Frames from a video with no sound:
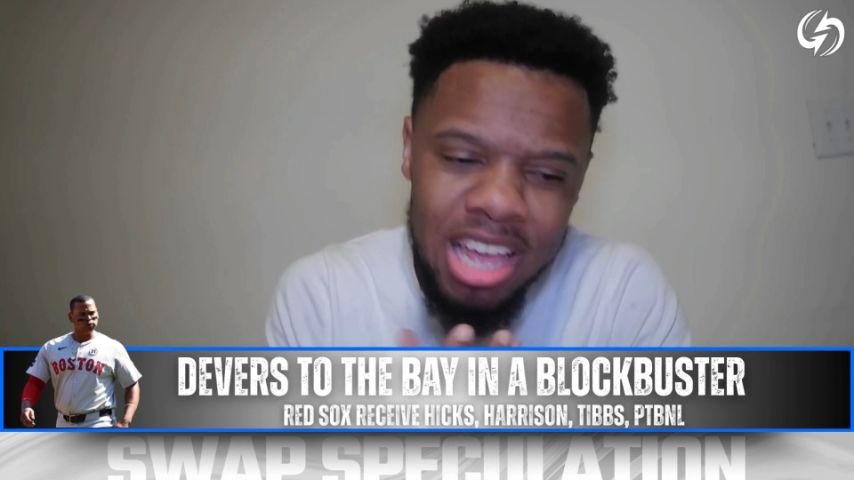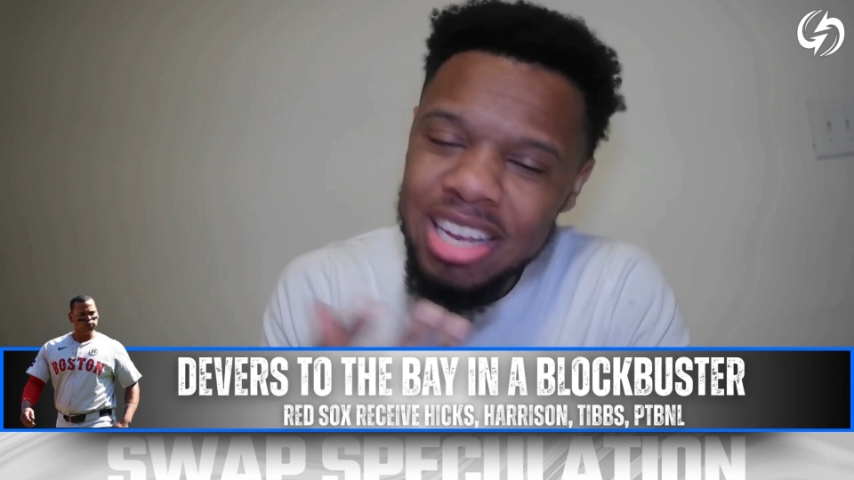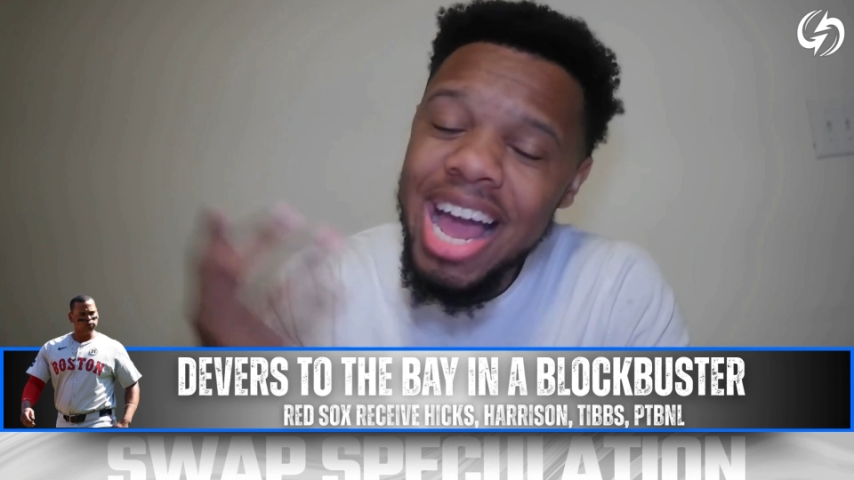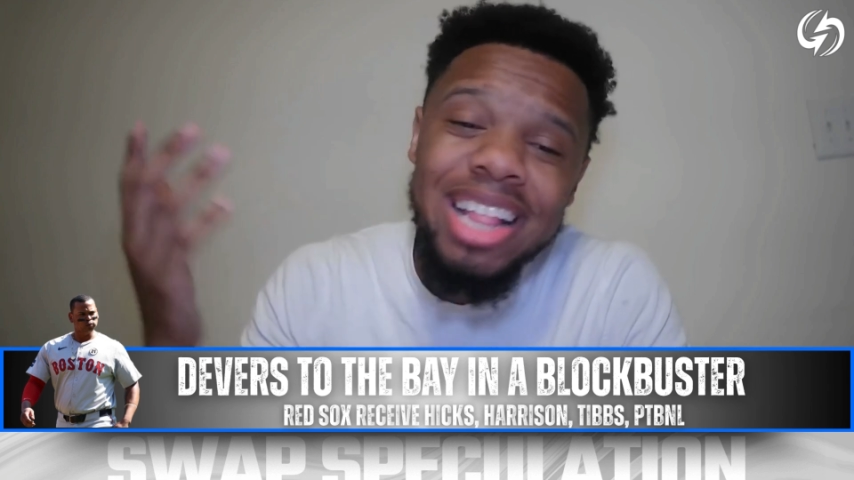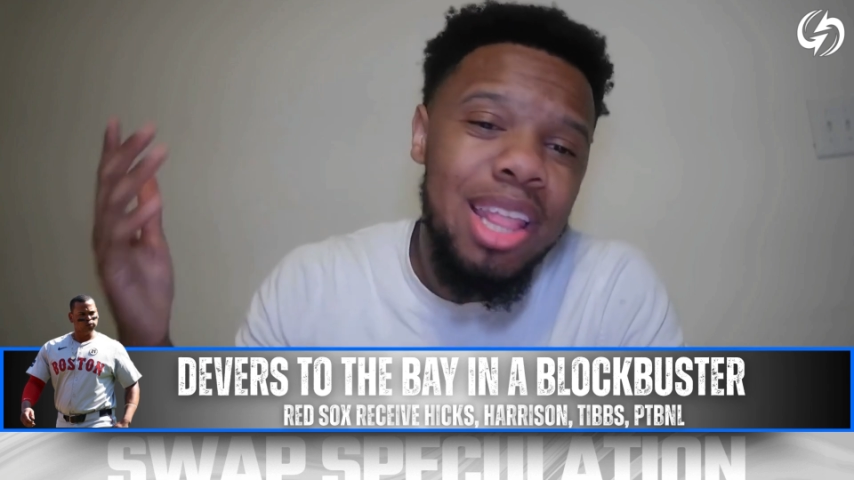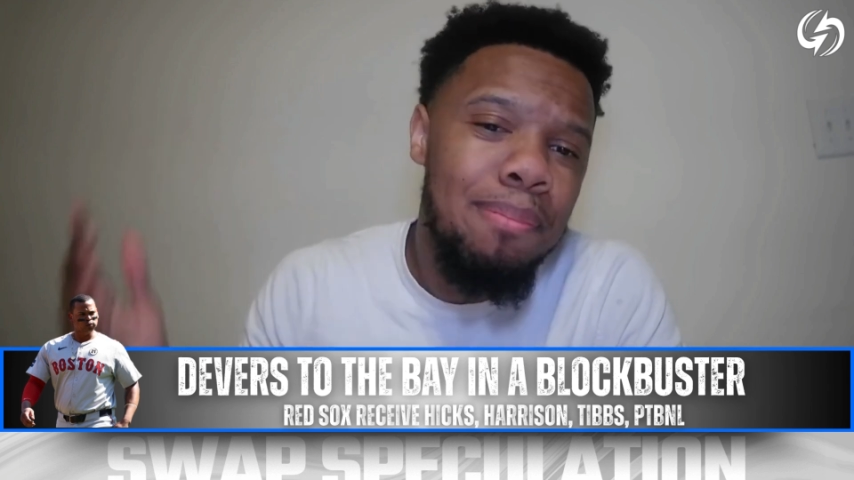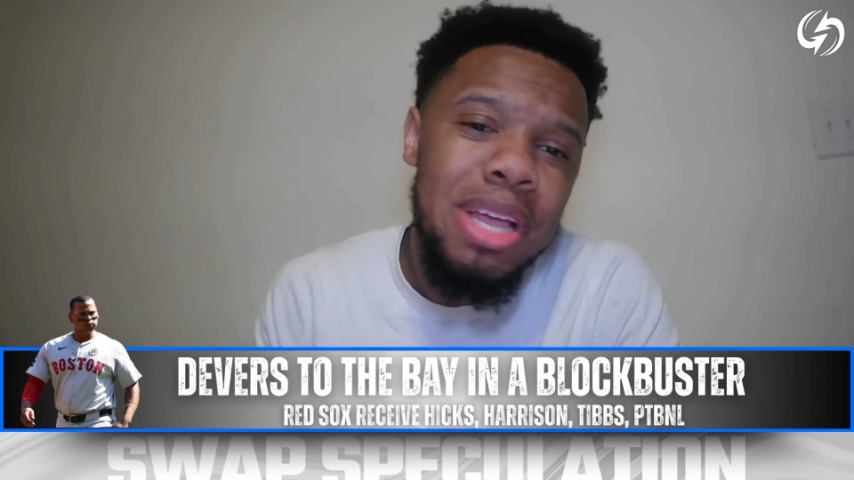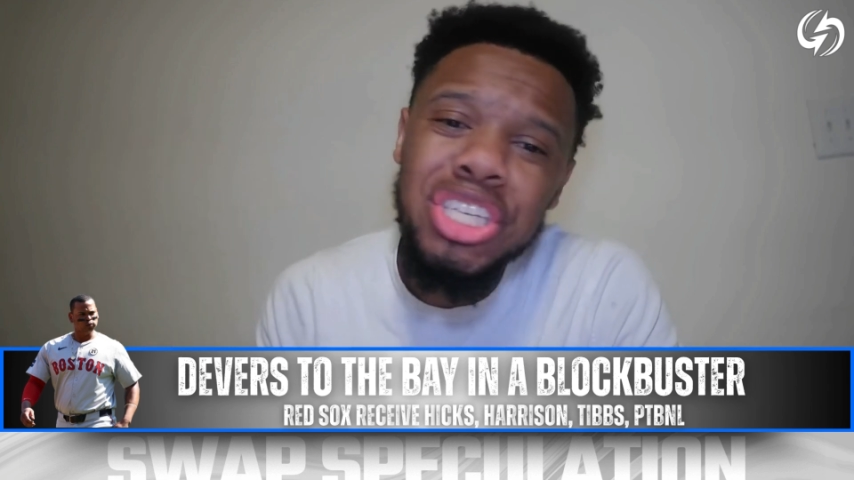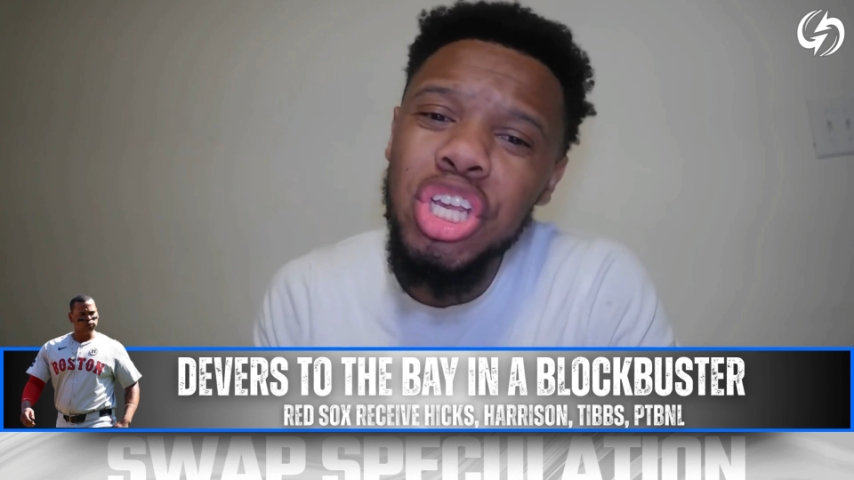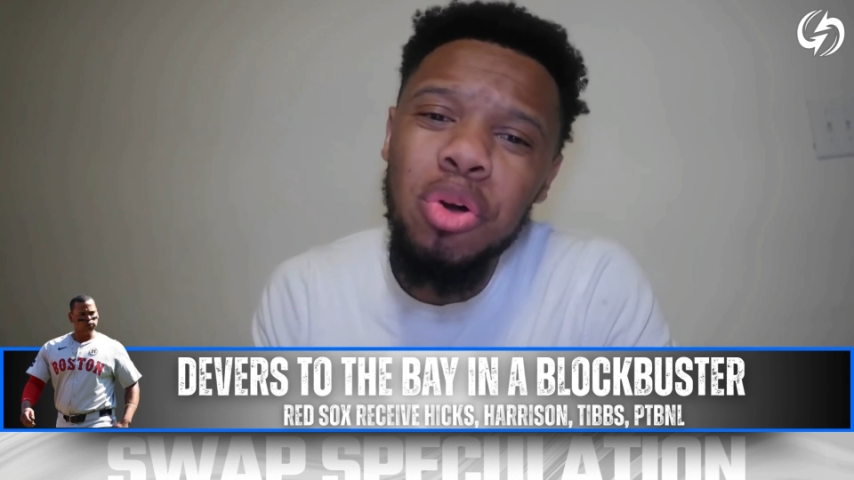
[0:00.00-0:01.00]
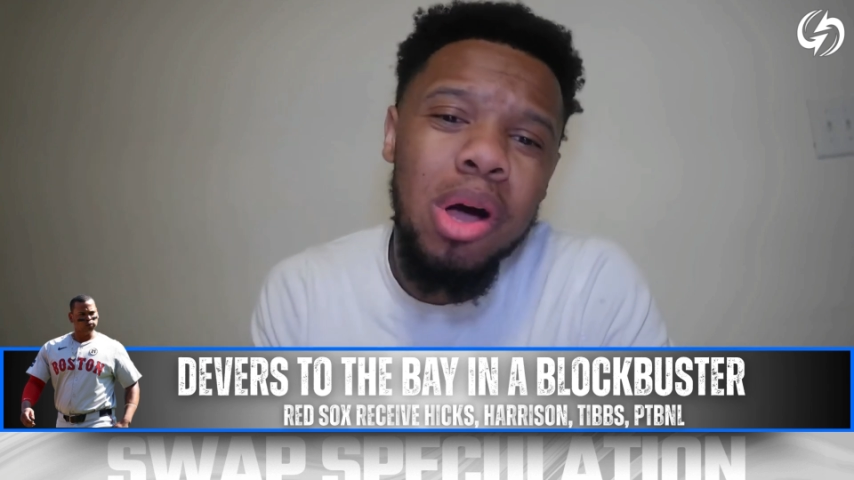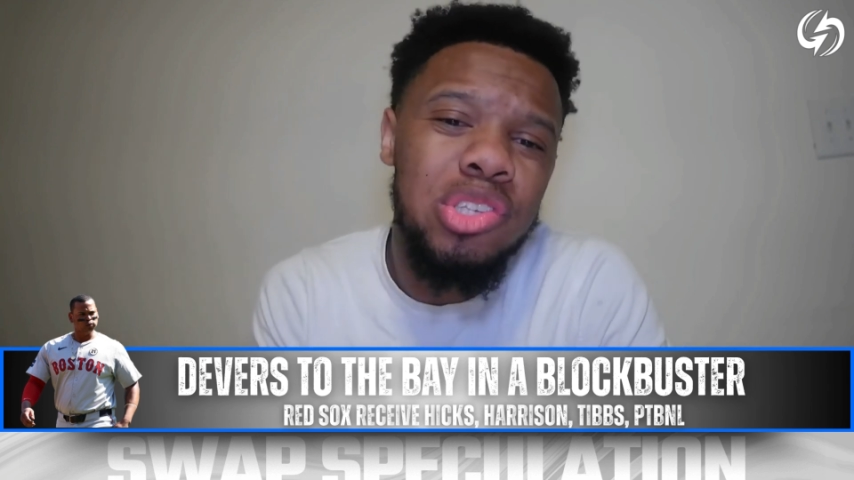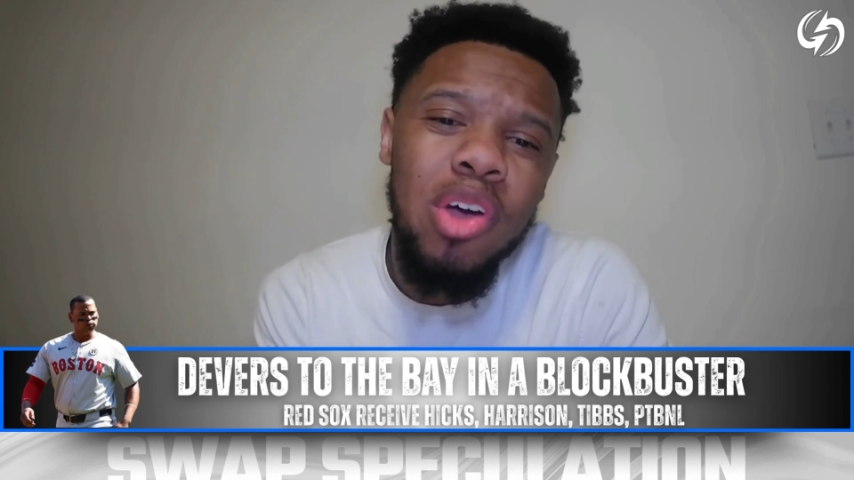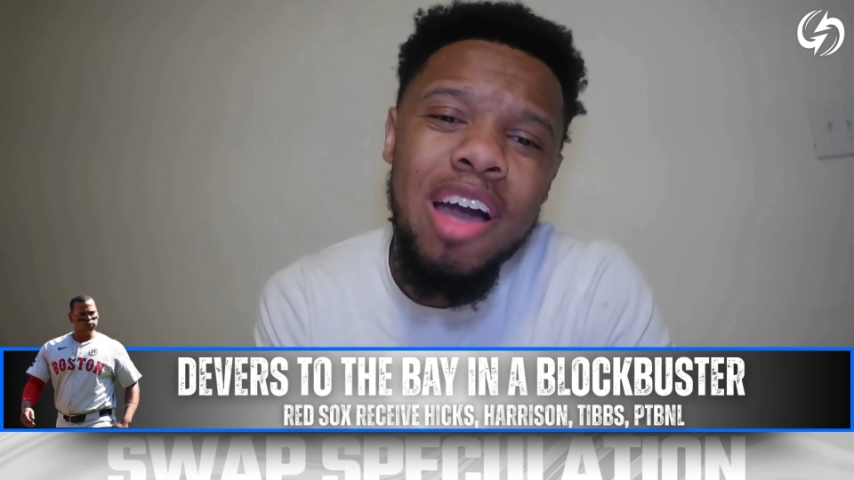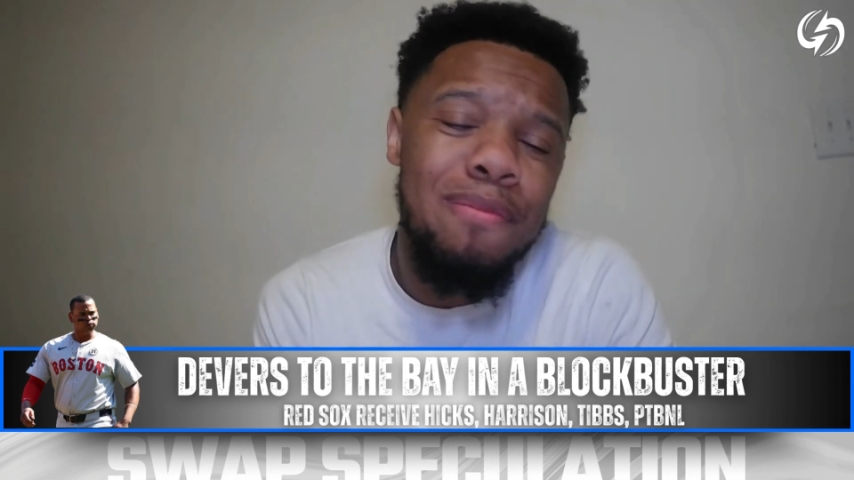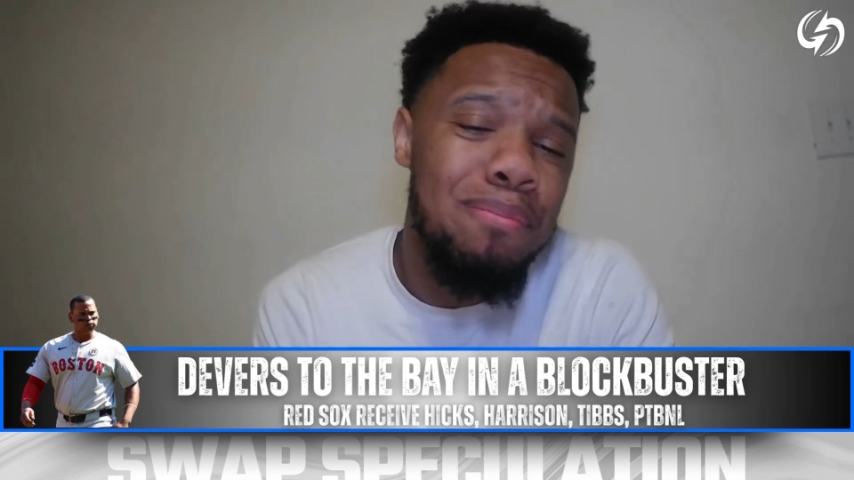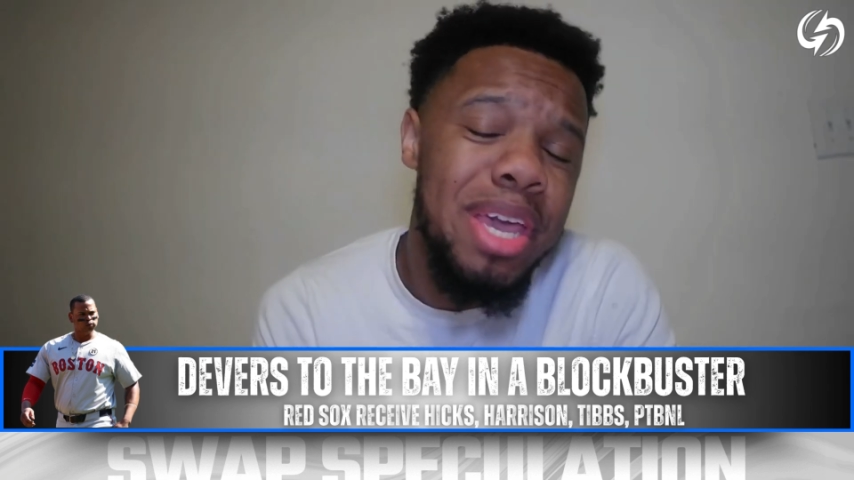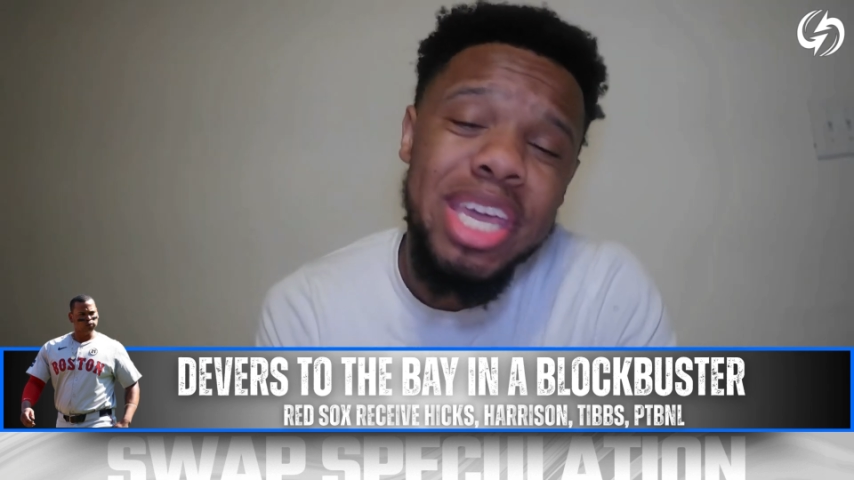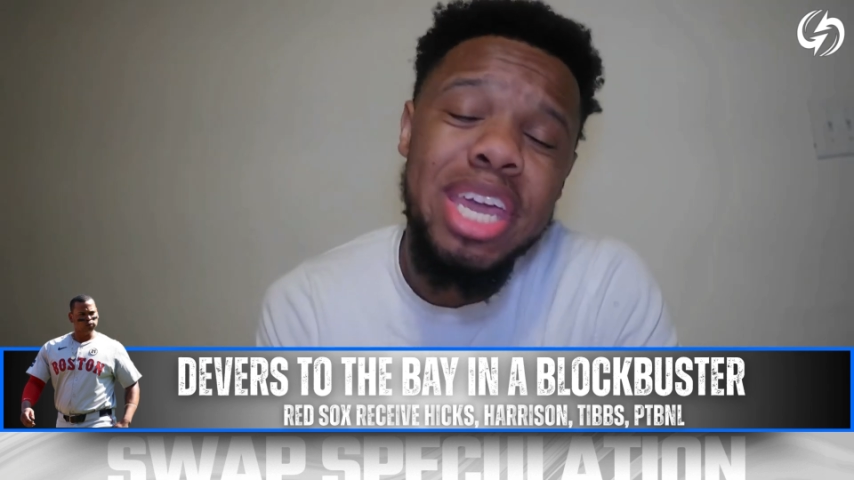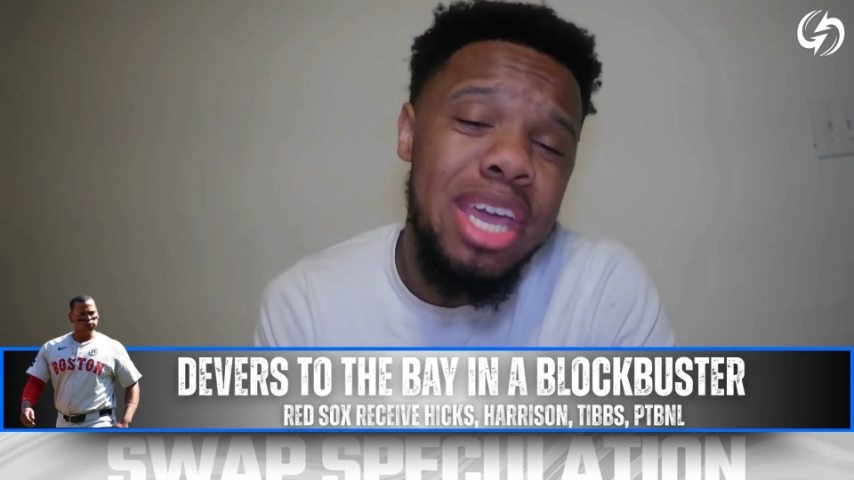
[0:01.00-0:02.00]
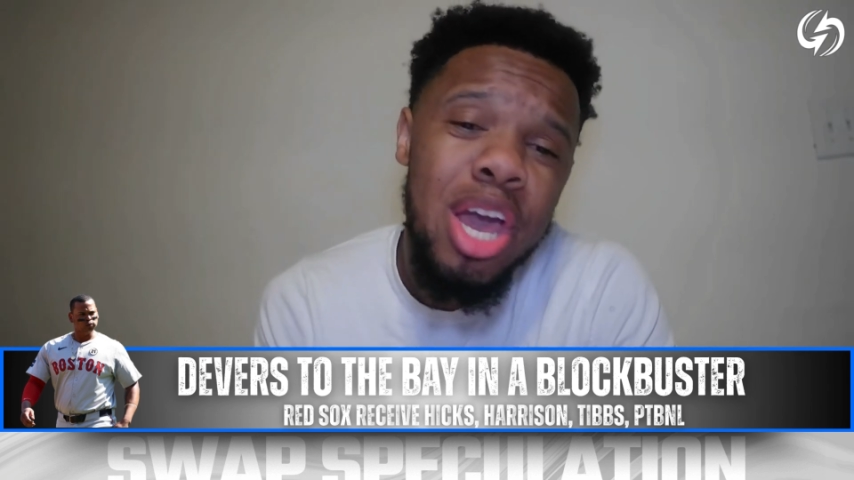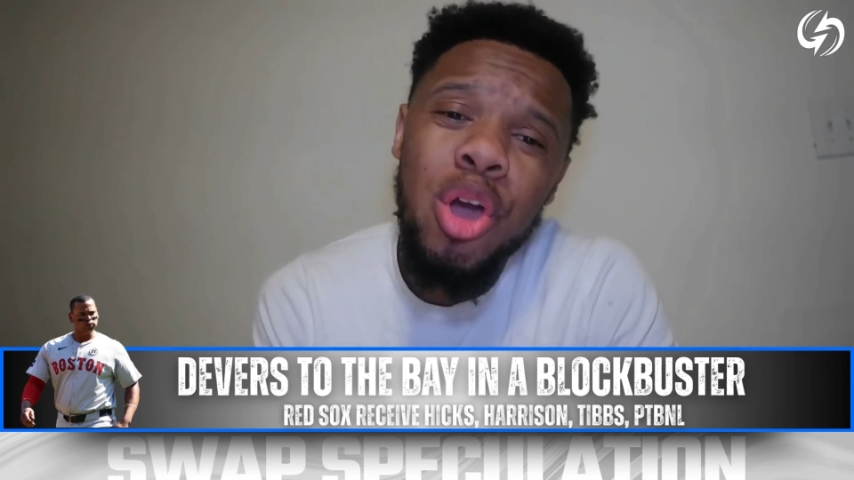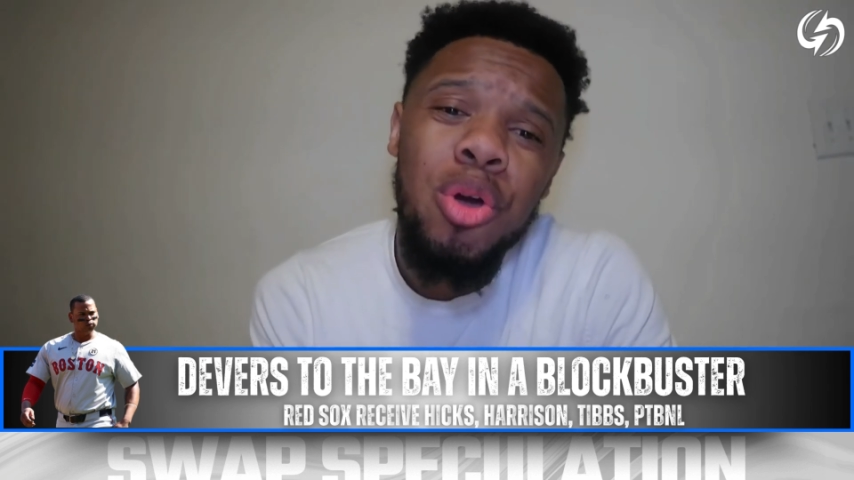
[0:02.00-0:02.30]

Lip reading: Not to mention you also have Mickey